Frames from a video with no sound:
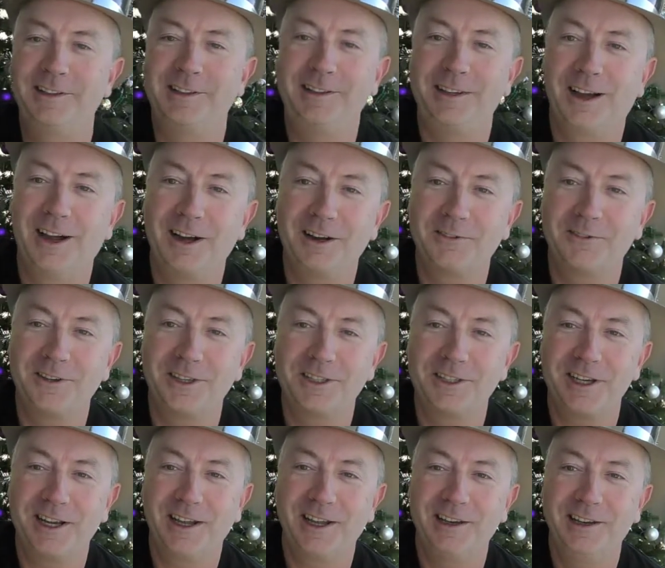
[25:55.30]

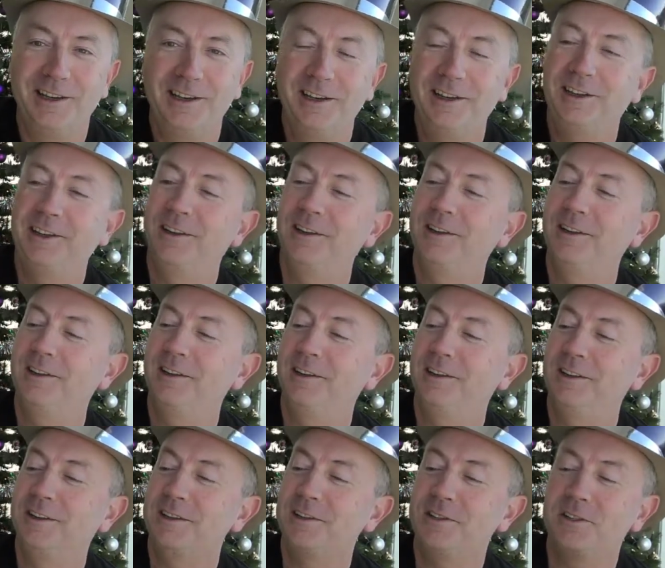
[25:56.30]
Dogfish Head
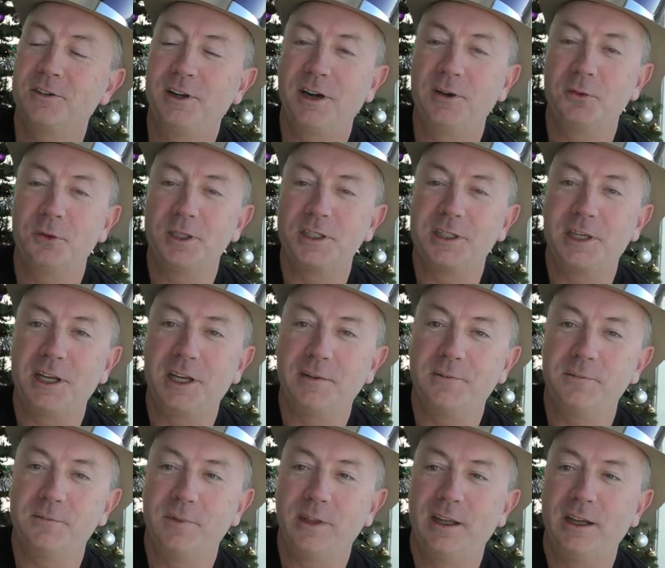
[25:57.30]
straight whiskey.
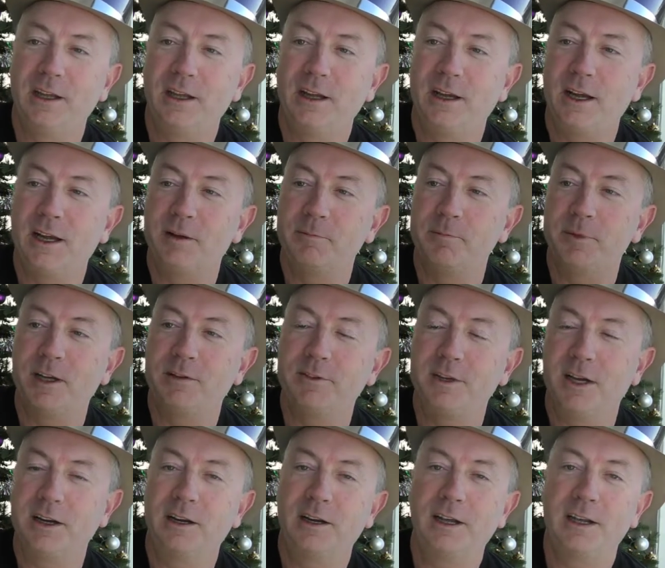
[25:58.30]
Um, I've
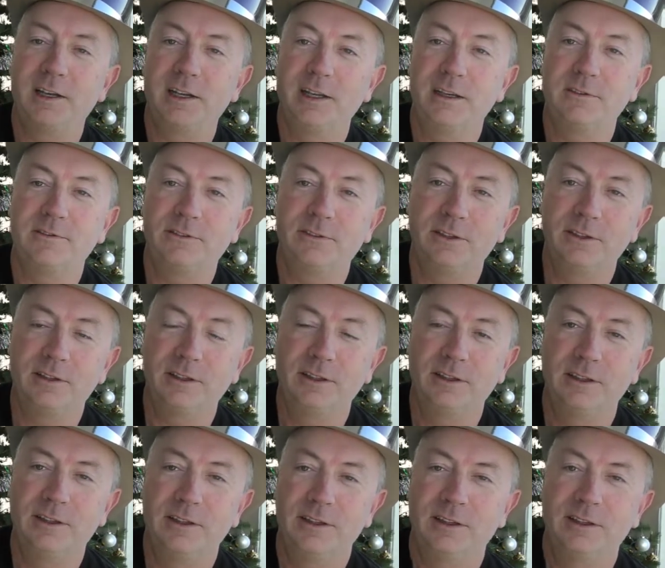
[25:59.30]
got an idea for
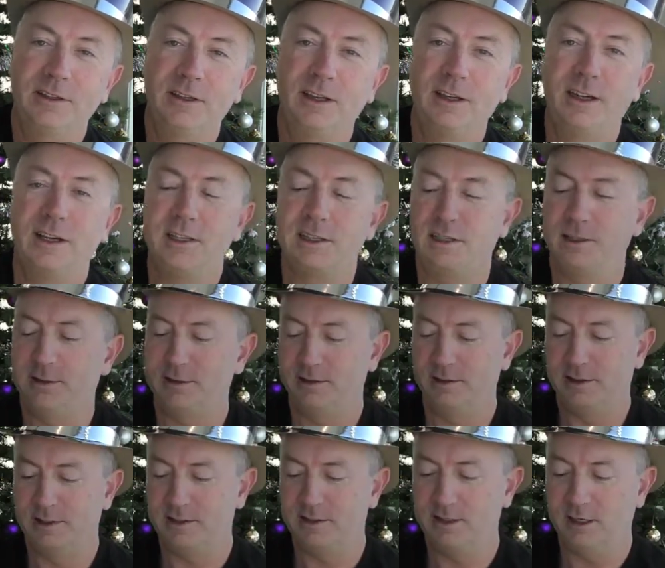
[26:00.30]
uh,
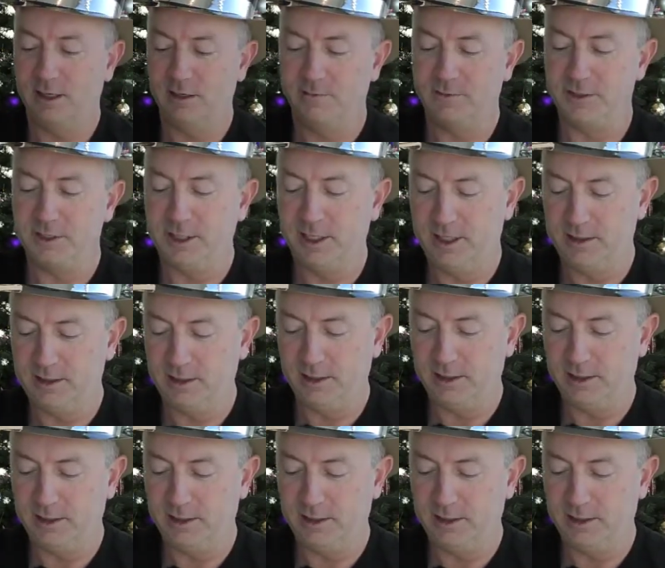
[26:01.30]
this Dogfish Head.